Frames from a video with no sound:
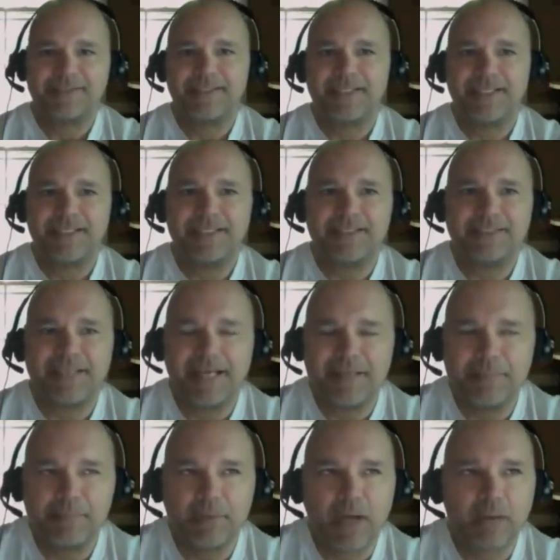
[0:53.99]
Uh,
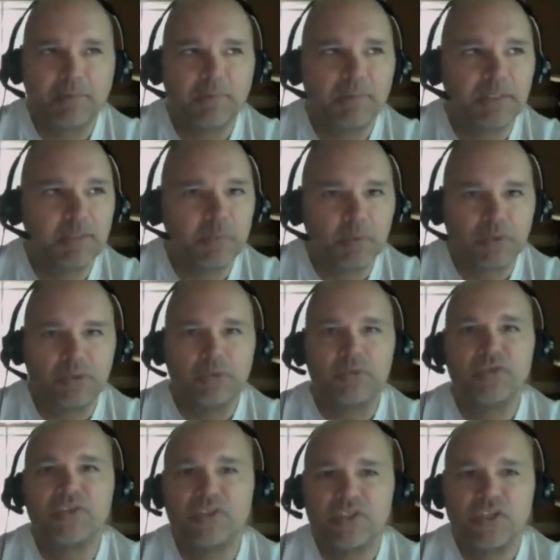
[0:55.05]
I probably will
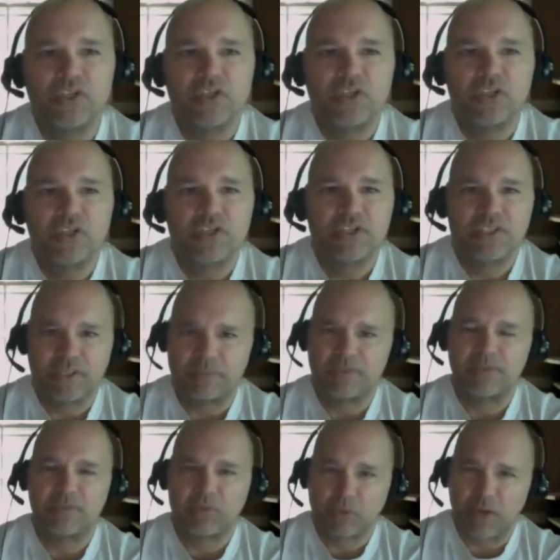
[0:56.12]
lose some
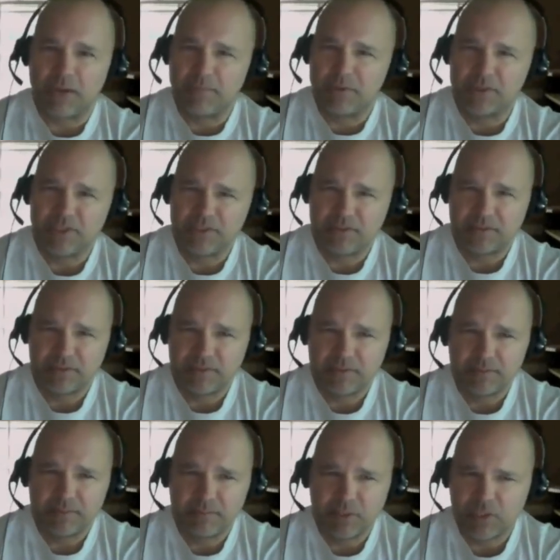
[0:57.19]
subscribers
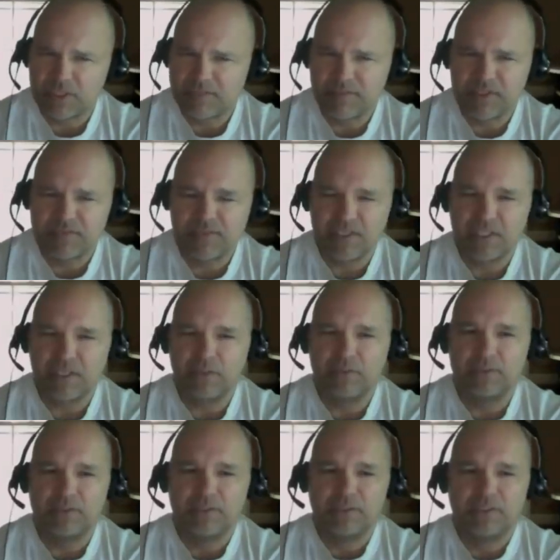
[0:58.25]
because of this video
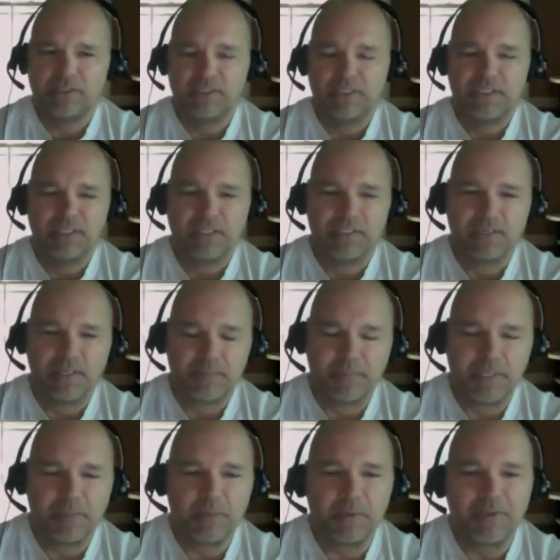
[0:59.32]

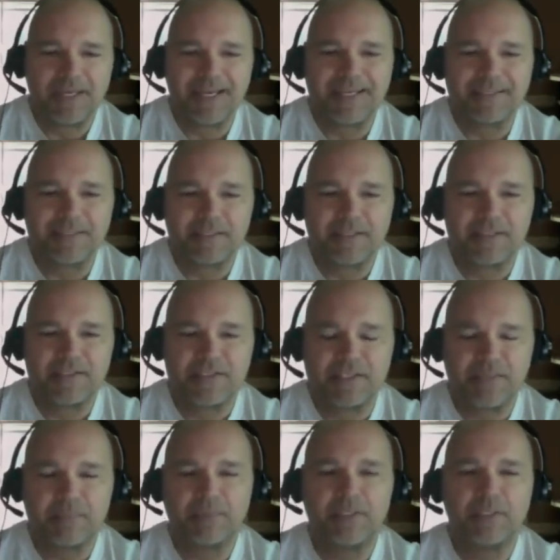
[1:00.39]
people that
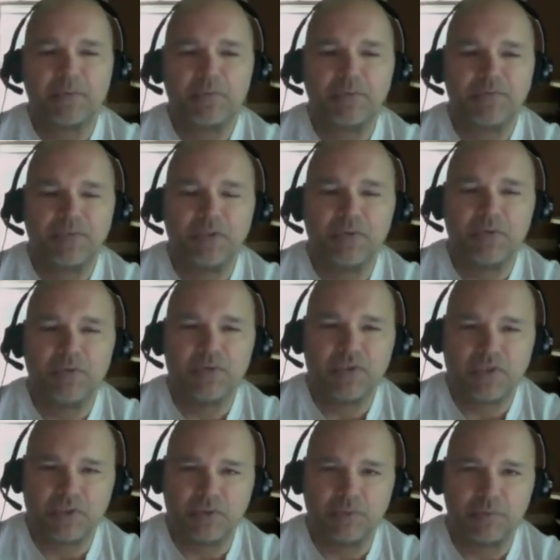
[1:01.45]
simply refuse
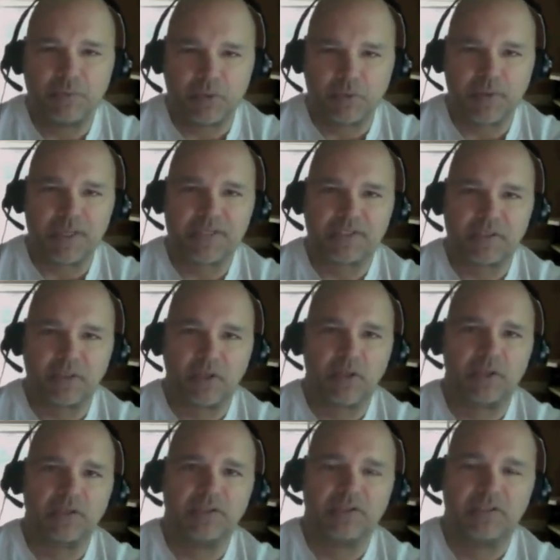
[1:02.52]
to progress
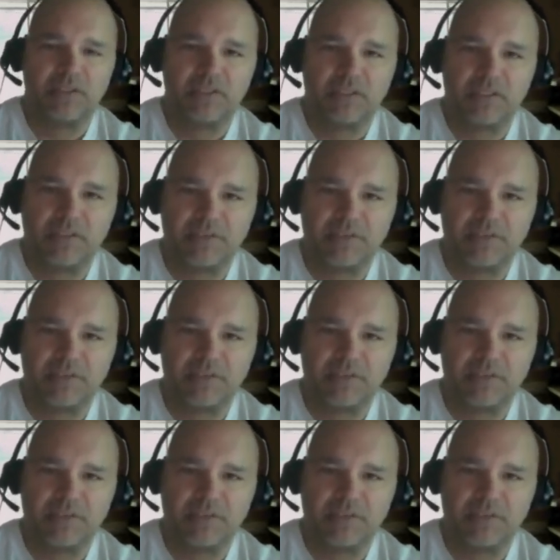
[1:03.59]
along the